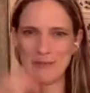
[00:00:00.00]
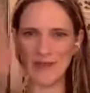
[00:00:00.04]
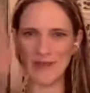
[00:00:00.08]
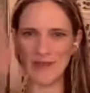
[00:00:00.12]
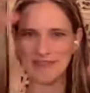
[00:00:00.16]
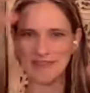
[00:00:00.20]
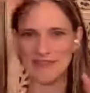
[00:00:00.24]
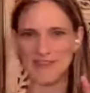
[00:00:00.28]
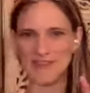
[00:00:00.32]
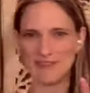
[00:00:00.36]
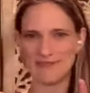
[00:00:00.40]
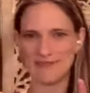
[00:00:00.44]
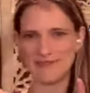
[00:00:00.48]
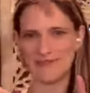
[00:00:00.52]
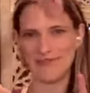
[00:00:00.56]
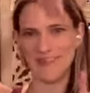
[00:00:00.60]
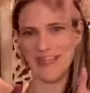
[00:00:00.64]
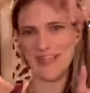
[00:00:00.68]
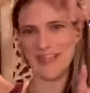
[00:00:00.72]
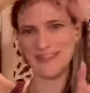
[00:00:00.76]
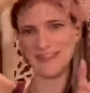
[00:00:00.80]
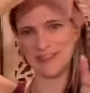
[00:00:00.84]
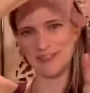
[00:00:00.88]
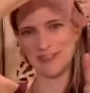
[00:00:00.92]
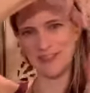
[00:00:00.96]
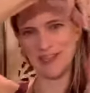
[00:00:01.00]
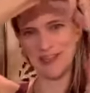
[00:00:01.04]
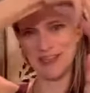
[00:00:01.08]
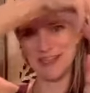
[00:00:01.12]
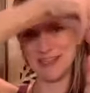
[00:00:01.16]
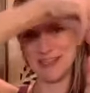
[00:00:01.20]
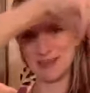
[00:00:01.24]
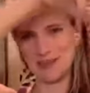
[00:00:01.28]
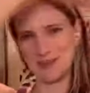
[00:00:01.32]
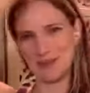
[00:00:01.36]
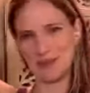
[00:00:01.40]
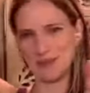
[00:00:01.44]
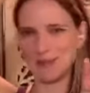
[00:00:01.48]
and the thing's trying to
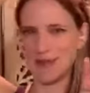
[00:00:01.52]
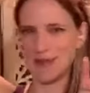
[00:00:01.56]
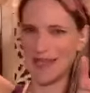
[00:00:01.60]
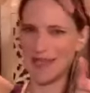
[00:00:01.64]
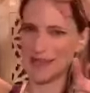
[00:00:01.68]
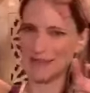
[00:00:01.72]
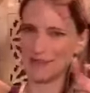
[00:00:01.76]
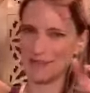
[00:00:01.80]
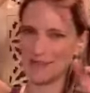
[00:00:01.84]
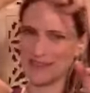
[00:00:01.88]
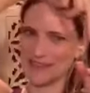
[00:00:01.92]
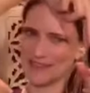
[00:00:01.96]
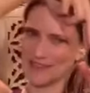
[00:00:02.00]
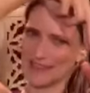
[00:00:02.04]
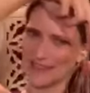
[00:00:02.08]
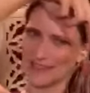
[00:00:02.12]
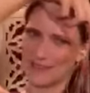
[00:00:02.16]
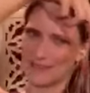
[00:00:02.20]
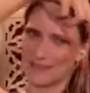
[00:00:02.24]
get through the pipe, and it's like,